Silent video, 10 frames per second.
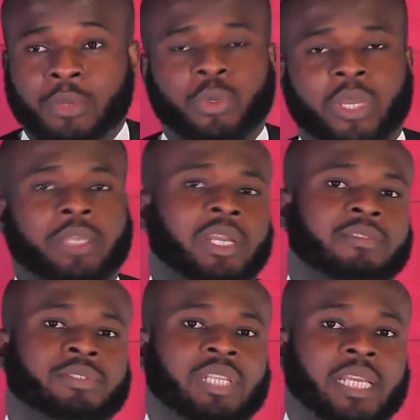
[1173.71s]
where you
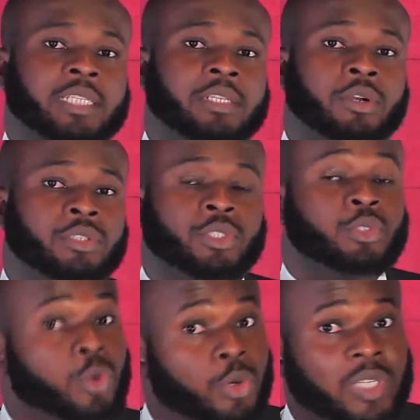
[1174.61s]
have to let the courts
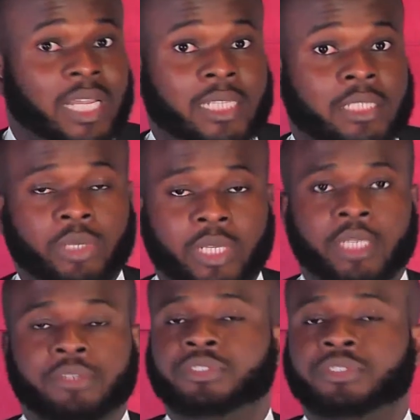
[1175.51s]
know that, okay,
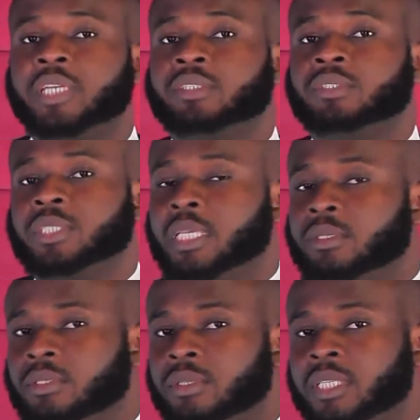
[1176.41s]
you've tried to
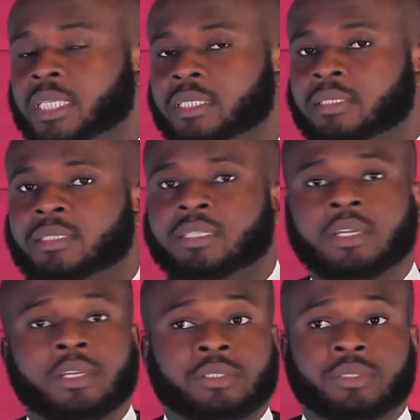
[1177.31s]
settle things
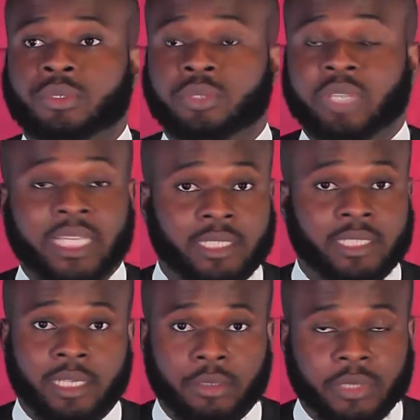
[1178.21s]
through
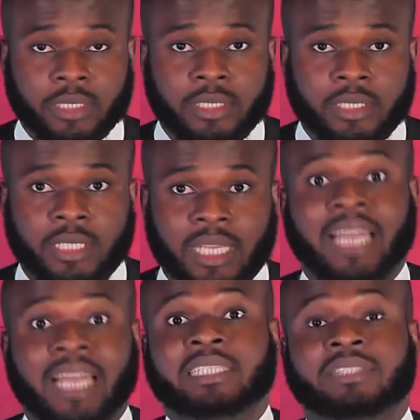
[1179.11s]
ADR means
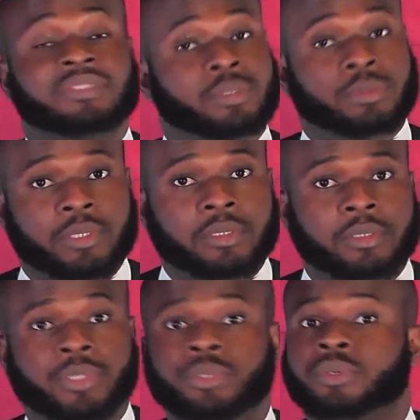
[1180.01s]
and it failed.
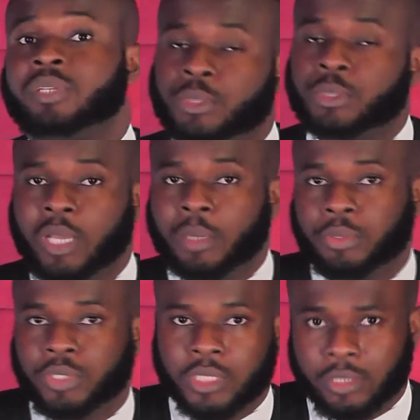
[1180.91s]
So that's why you're
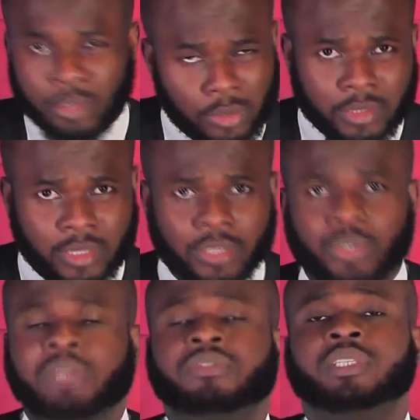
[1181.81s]
approaching the court.
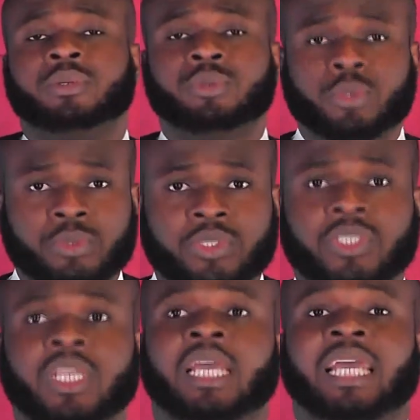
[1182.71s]
So even the
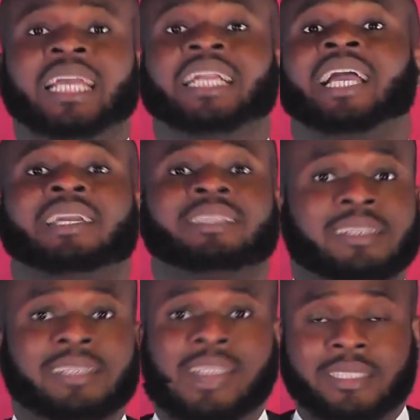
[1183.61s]
rules
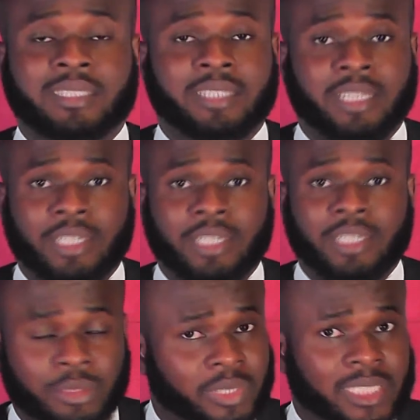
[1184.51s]
guiding litigation
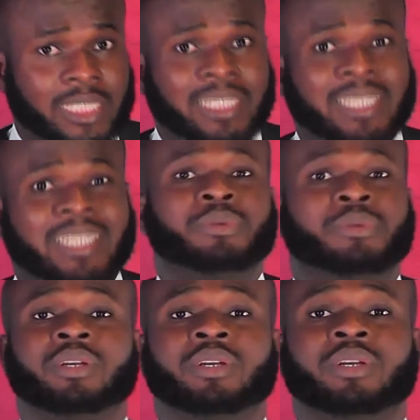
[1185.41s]
basically
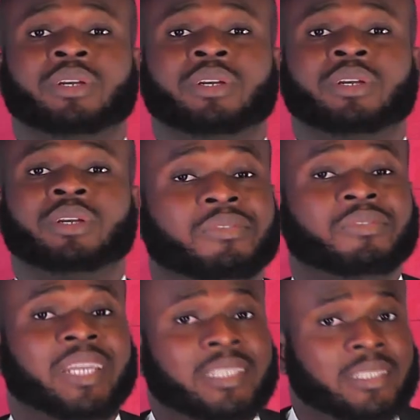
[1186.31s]
recognizes the essence of
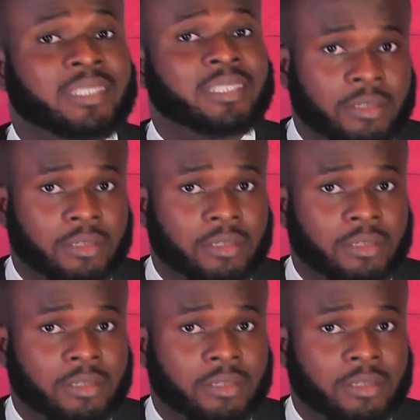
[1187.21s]
ADR.